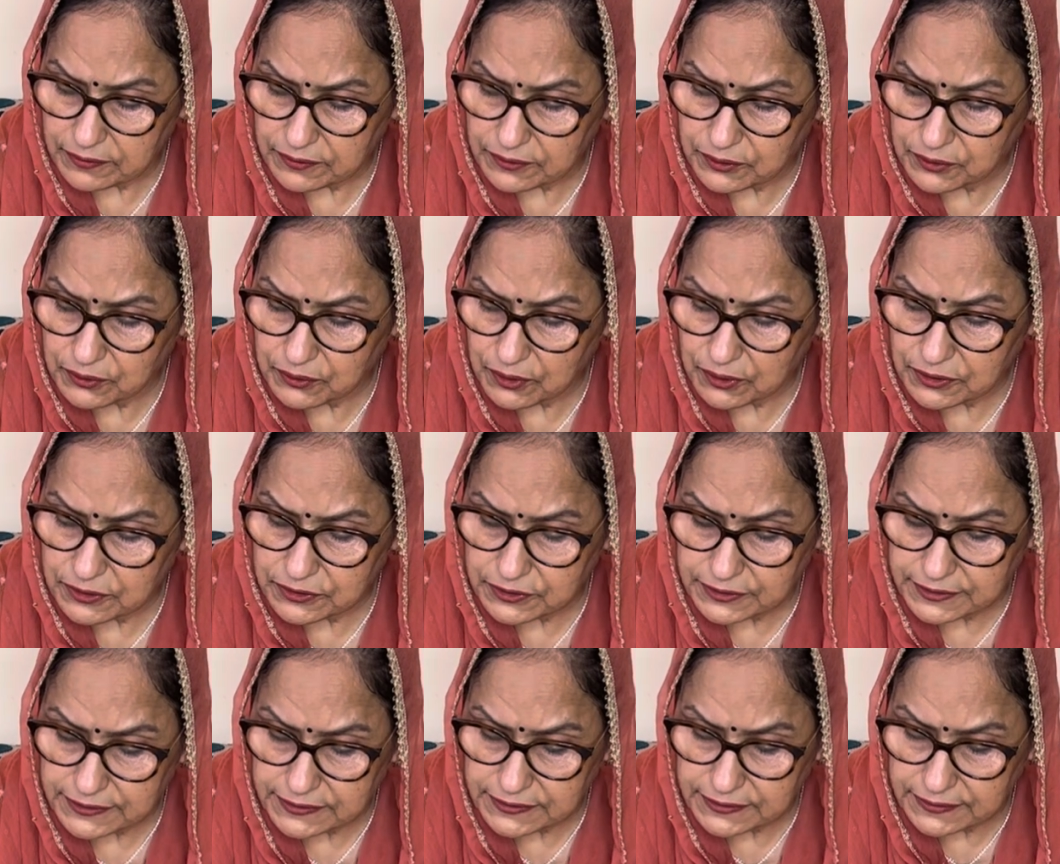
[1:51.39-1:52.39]
do not
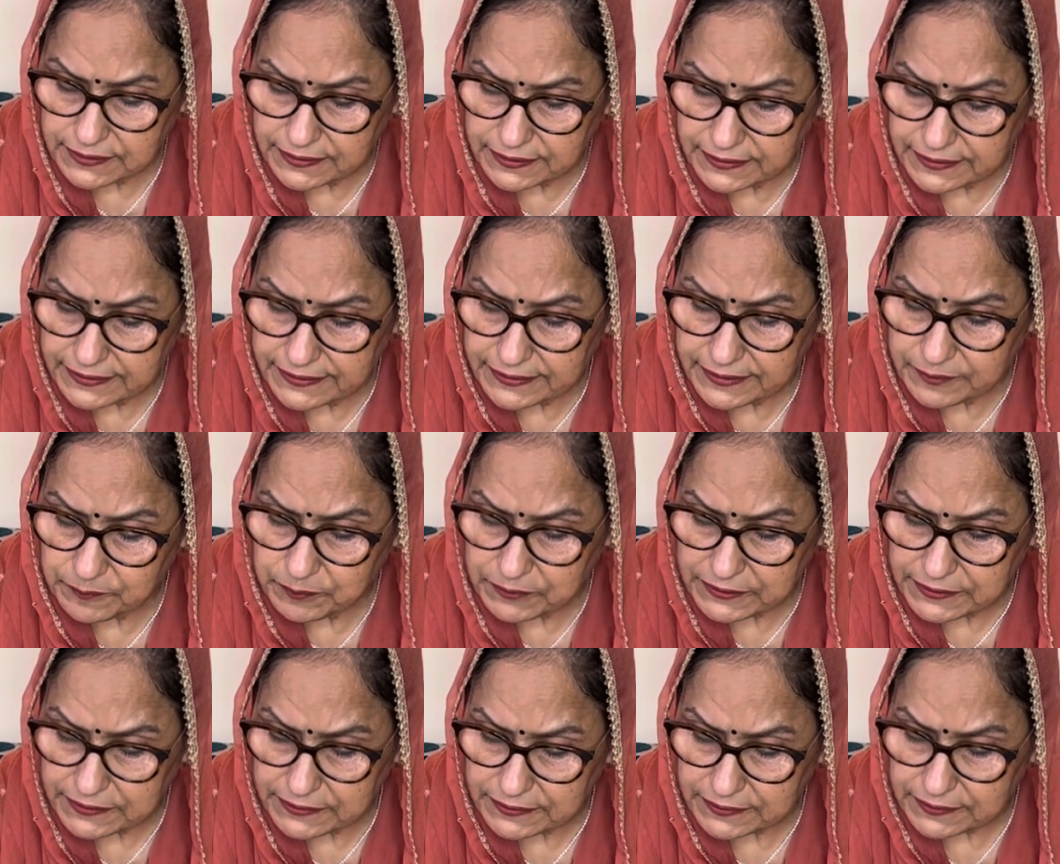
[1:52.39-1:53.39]
trust the greedy
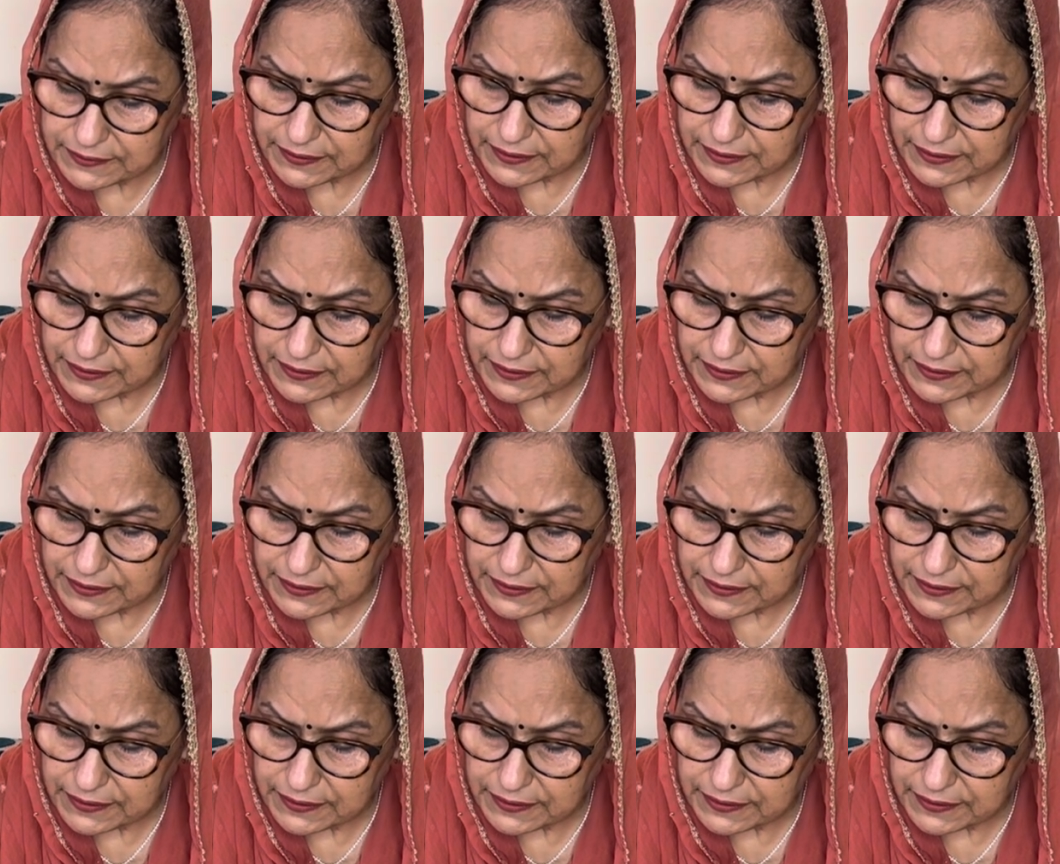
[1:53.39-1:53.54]
person.